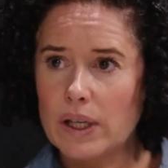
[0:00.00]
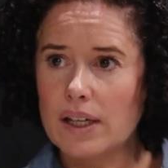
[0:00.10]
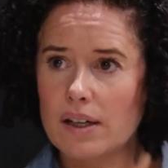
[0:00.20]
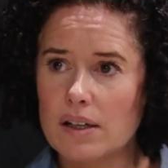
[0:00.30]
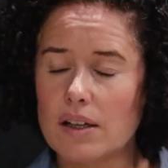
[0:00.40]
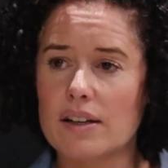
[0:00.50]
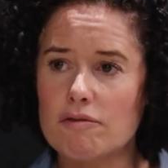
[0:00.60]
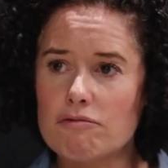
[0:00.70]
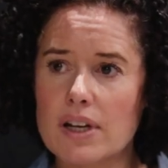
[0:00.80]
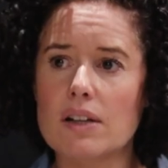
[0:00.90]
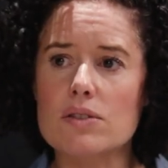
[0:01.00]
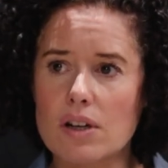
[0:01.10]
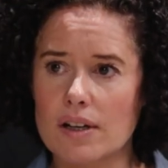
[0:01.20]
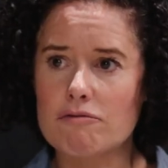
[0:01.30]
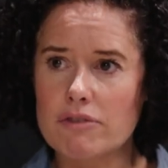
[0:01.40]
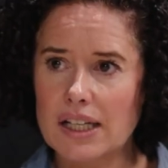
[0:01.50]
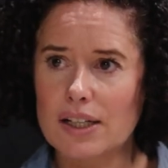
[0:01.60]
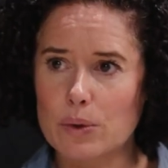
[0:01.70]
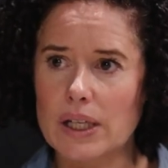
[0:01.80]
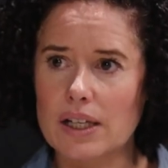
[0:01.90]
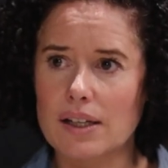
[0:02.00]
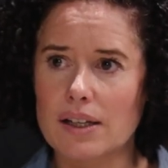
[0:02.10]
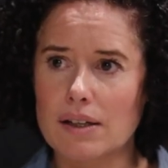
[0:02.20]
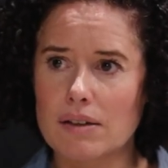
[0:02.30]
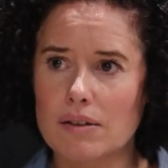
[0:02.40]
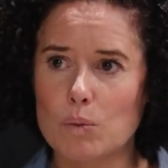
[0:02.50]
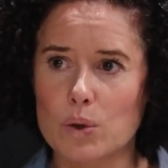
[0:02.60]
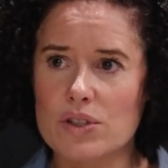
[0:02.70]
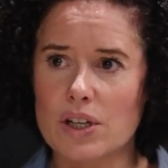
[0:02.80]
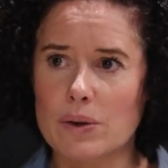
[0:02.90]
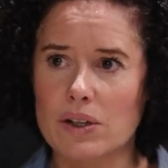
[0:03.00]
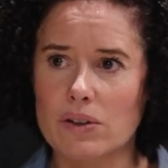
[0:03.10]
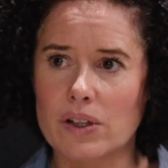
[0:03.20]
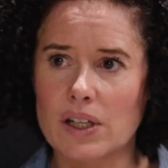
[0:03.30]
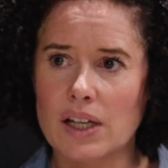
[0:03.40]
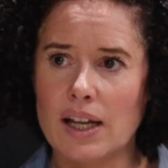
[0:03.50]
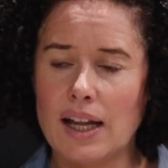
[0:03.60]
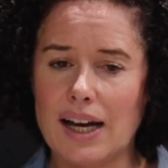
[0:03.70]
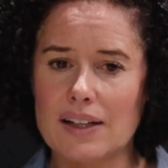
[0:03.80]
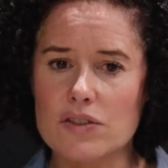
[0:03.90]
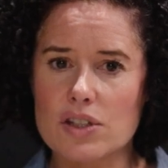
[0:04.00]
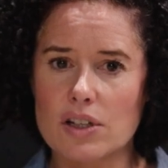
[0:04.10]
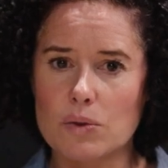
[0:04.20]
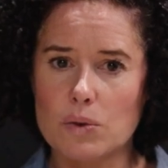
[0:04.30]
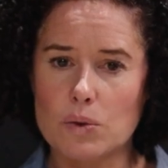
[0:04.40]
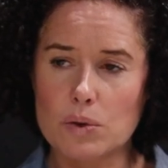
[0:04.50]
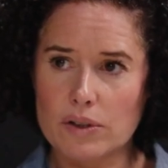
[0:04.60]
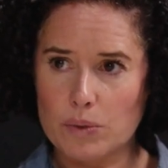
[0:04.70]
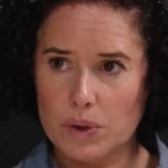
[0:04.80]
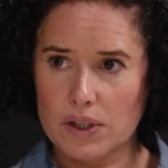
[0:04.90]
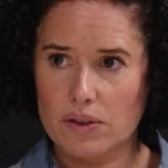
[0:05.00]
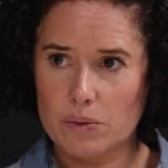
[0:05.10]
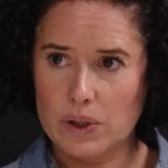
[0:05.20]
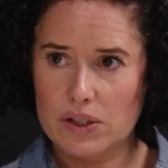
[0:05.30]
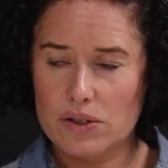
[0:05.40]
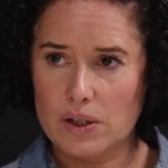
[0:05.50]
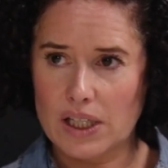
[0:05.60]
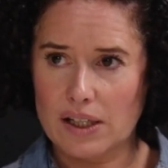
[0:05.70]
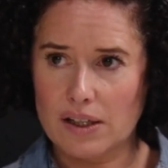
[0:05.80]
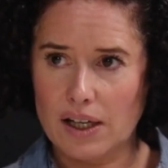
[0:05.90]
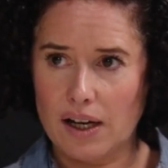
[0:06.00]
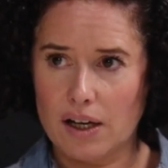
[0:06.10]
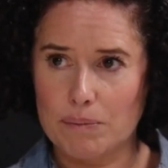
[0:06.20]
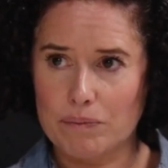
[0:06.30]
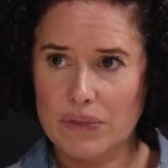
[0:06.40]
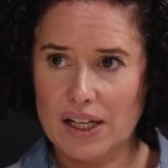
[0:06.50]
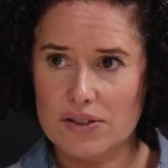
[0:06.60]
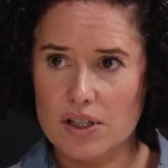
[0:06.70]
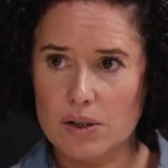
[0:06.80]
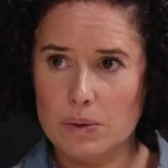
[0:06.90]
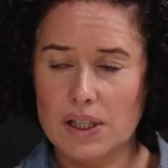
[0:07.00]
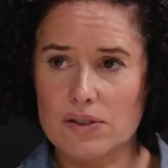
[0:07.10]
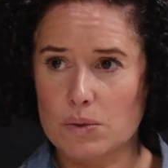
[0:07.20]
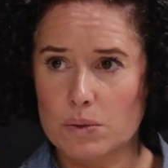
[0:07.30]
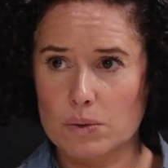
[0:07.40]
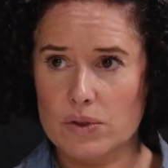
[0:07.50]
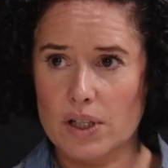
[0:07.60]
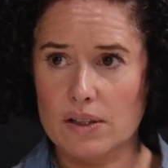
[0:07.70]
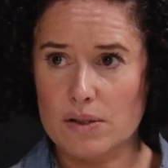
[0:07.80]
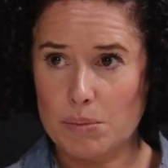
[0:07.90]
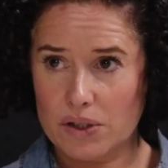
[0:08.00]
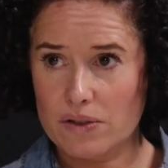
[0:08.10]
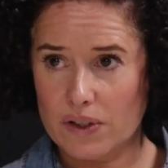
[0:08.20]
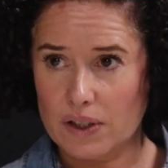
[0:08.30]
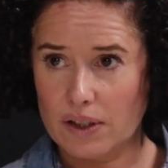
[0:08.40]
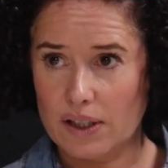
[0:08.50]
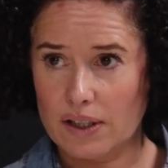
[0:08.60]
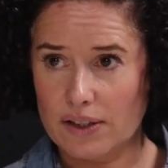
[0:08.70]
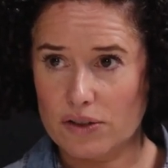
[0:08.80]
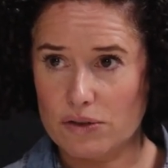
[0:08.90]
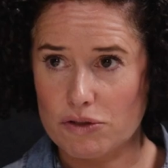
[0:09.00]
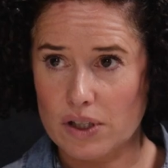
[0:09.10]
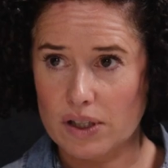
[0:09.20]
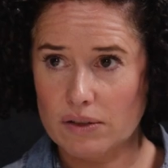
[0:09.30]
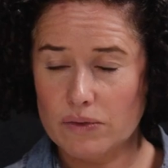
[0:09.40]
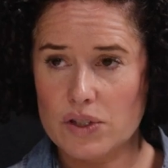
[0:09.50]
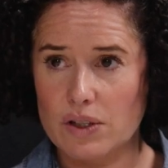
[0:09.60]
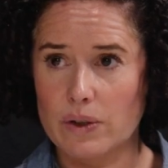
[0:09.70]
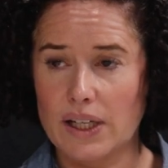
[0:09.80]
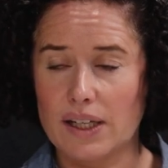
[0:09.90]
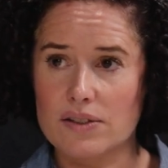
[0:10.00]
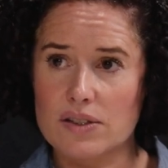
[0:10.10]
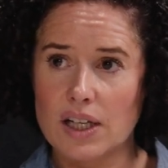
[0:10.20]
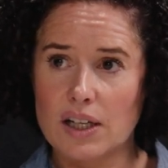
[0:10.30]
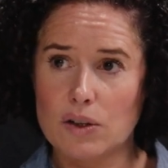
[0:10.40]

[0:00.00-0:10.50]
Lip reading: we can learn in real time, really quickly, what's going on. And so all of the work that we're doing at Zoe is all done as part of a clinical trial. So it's